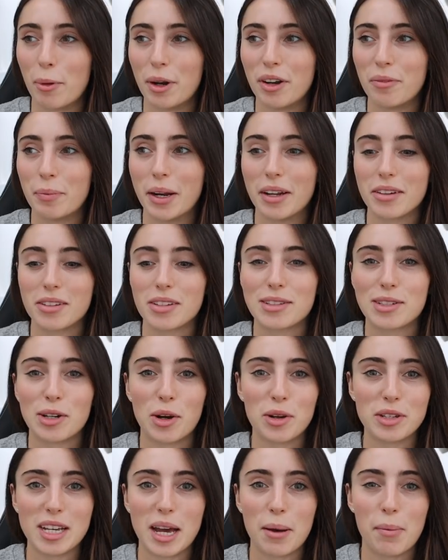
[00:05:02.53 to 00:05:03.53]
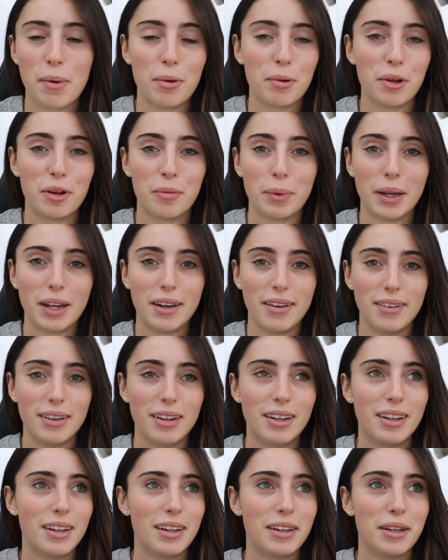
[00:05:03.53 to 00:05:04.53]
I wouldn't have been able to start it up. It would have
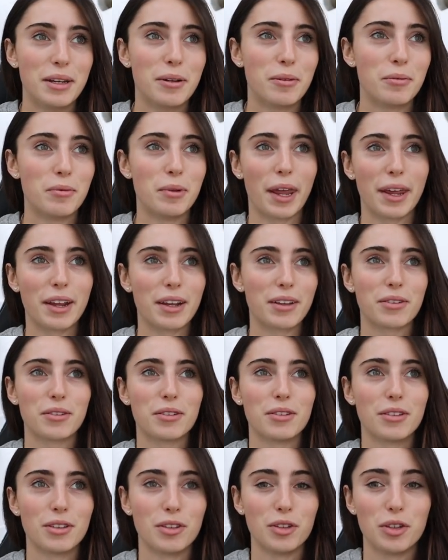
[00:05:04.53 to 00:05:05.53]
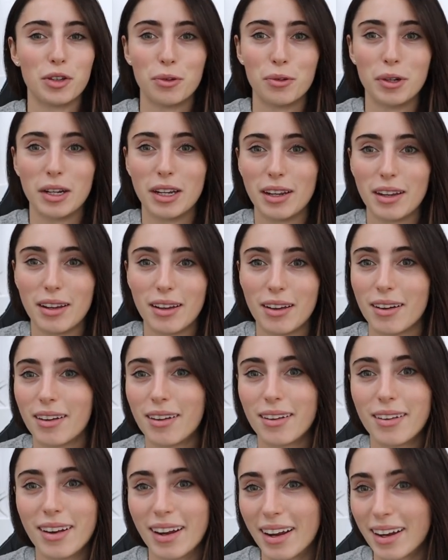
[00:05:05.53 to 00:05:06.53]
been like uni,
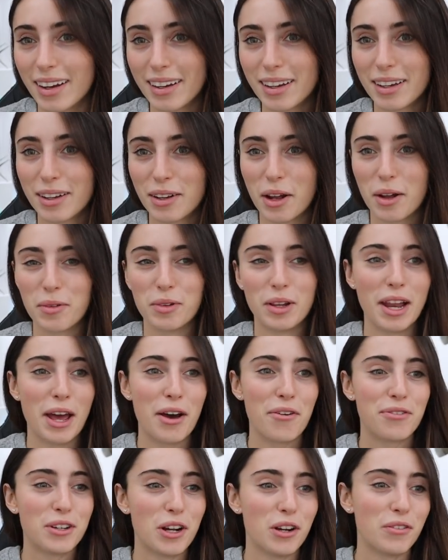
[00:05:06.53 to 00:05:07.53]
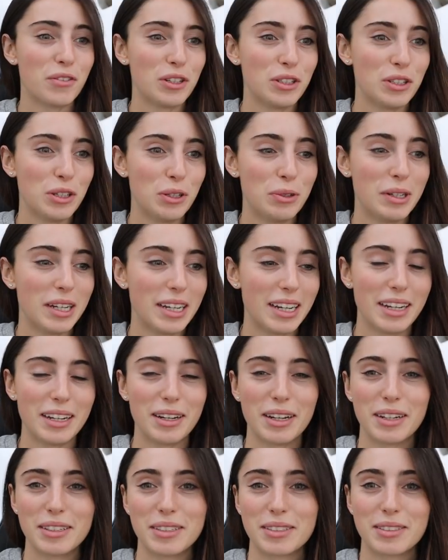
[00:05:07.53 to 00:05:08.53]
like leftover
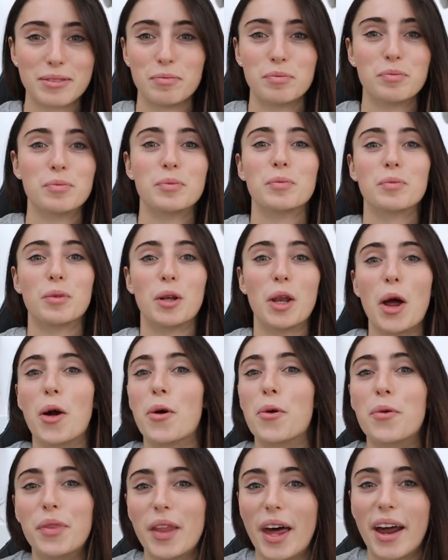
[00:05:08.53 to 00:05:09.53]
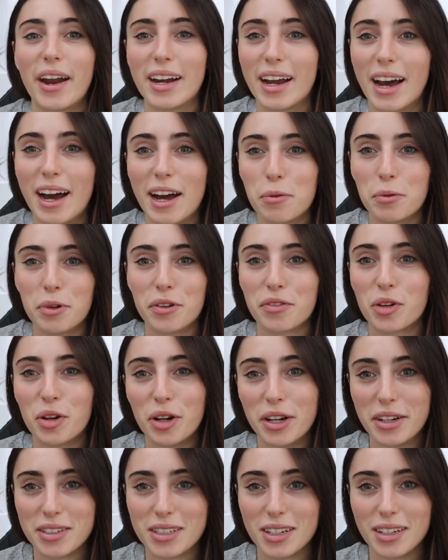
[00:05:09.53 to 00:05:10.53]
uni loan that I had would have
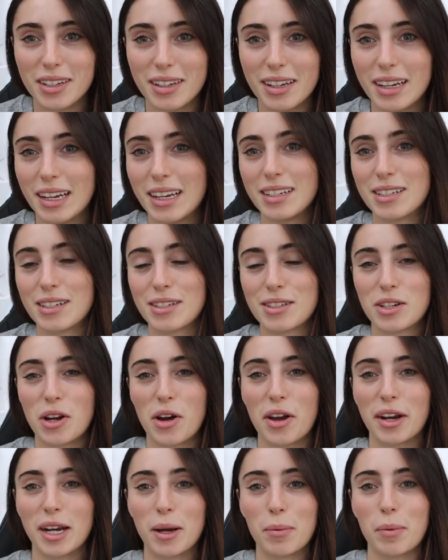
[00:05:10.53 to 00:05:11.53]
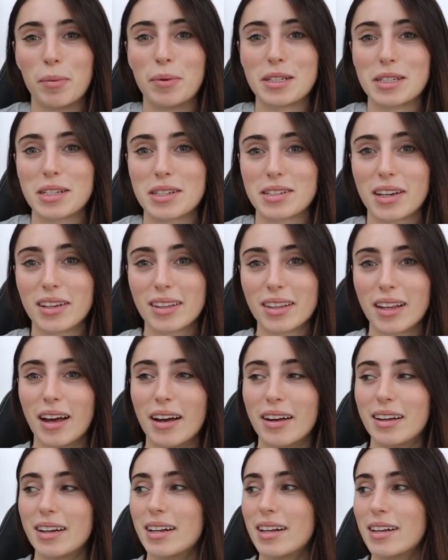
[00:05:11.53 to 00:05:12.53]
gone into into starting up a business like
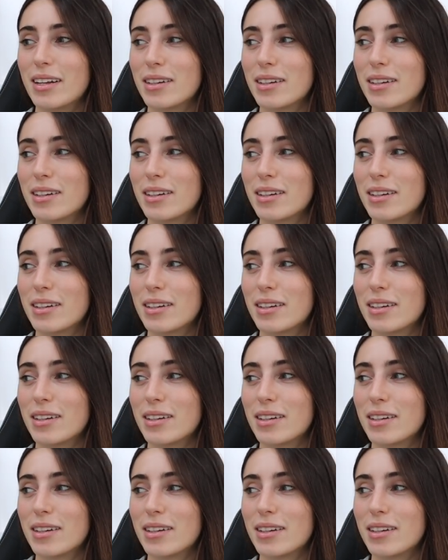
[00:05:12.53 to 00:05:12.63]
that.